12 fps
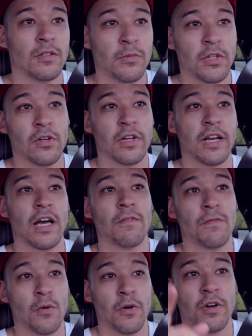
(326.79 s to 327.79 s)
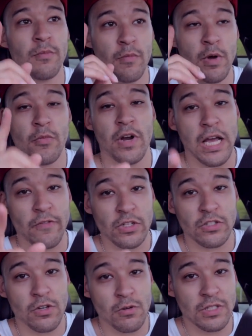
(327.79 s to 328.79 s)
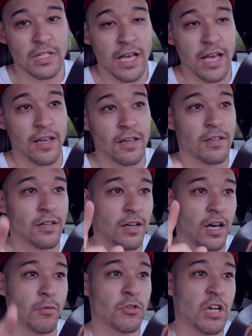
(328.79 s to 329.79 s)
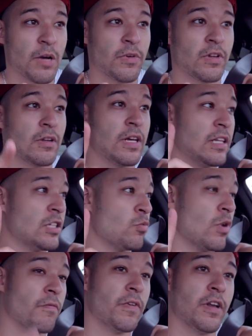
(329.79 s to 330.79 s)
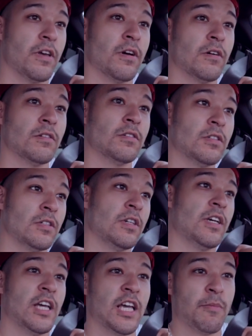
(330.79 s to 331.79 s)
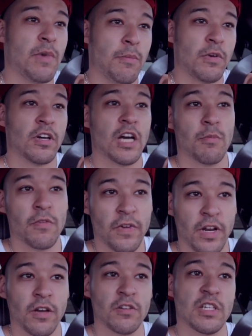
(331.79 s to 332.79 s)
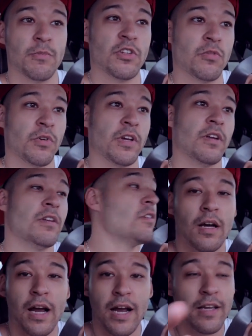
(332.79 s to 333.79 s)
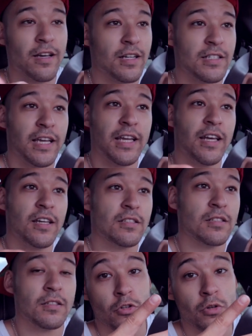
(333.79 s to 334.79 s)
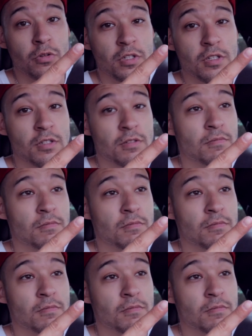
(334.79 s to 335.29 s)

You're looking out for it. Remember, every Tuesday, I'll be dropping at least one video and maybe a couple videos in between. All right, y'all take it easy. Deuces.